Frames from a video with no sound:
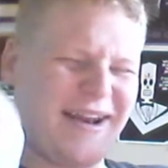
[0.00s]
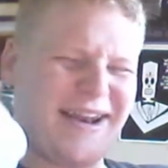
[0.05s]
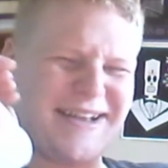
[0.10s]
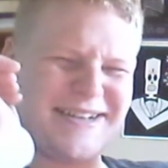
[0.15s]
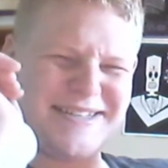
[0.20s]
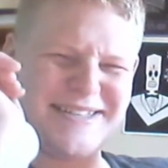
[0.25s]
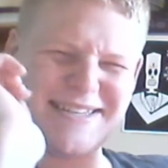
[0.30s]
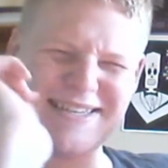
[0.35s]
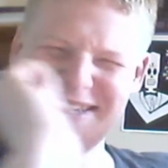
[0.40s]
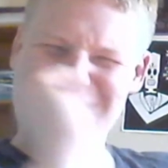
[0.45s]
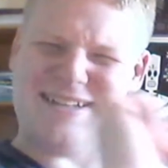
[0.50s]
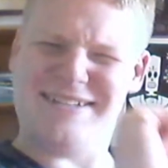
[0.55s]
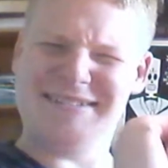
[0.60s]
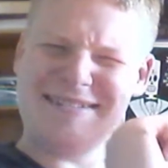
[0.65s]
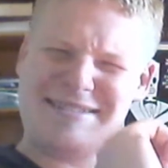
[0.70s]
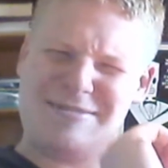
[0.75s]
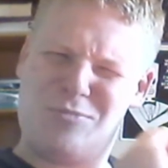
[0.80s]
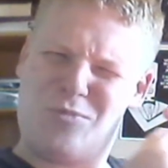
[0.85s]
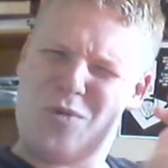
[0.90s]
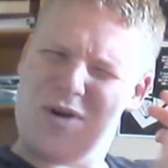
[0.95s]
I still
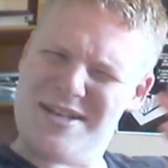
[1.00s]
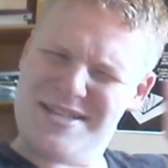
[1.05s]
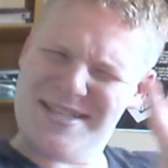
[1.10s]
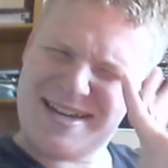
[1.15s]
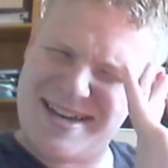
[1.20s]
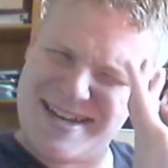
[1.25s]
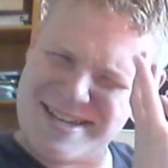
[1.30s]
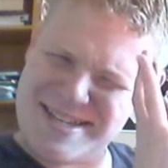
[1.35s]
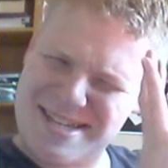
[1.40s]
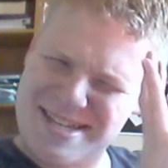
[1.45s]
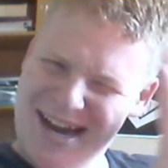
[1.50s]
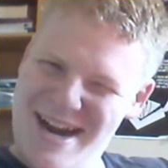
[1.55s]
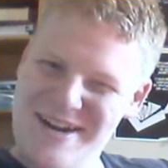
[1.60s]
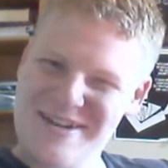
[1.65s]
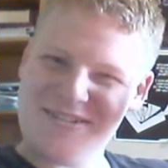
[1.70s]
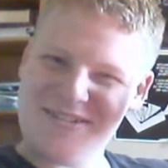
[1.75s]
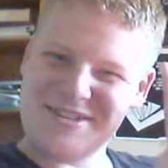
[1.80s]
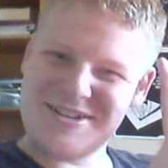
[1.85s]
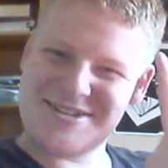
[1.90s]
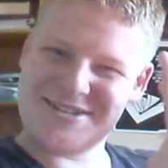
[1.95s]
wasn't
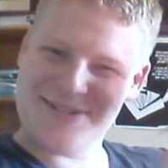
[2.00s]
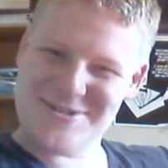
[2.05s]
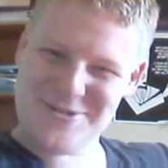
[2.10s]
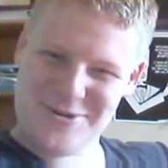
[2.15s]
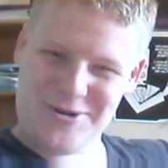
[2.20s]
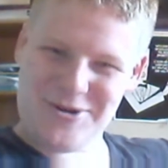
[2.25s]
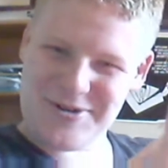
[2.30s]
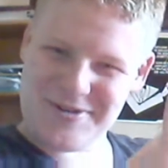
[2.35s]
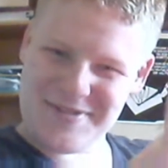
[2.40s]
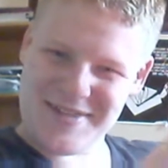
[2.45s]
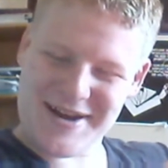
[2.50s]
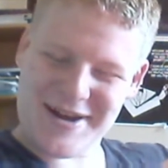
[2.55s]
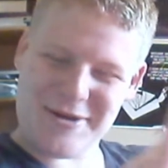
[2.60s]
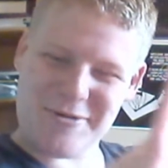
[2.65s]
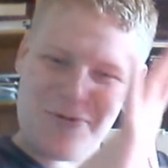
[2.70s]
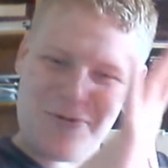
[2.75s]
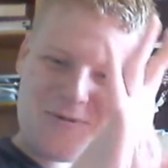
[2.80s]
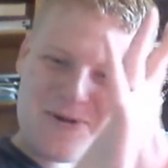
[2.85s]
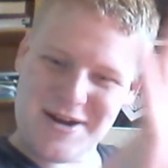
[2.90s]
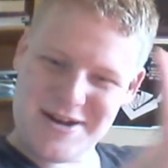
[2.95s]
entirely sure that it
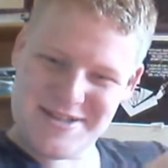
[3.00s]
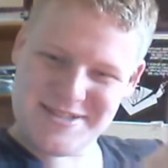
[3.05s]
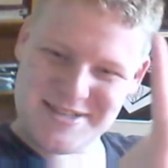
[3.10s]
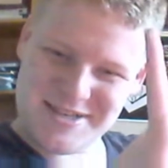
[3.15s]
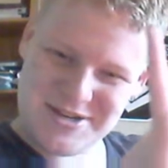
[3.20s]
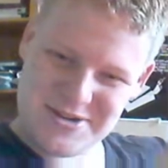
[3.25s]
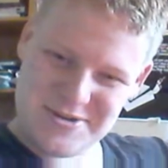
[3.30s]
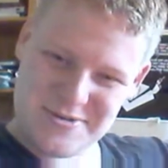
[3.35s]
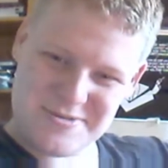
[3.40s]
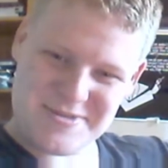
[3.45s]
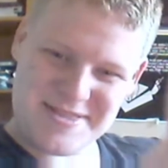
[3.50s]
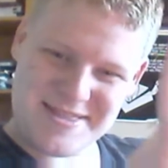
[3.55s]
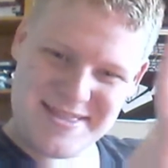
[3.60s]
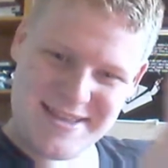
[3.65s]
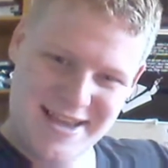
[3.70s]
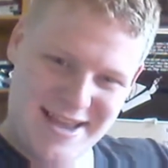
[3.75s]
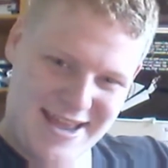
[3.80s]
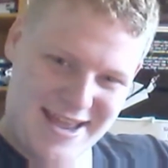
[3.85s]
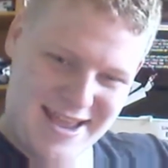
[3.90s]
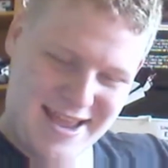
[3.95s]
was a new
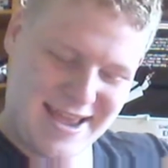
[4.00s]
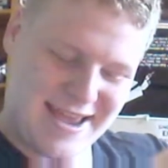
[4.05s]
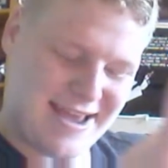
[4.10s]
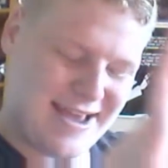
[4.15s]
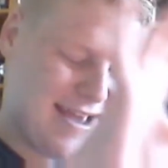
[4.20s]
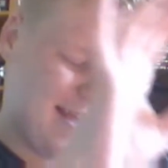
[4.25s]
thing.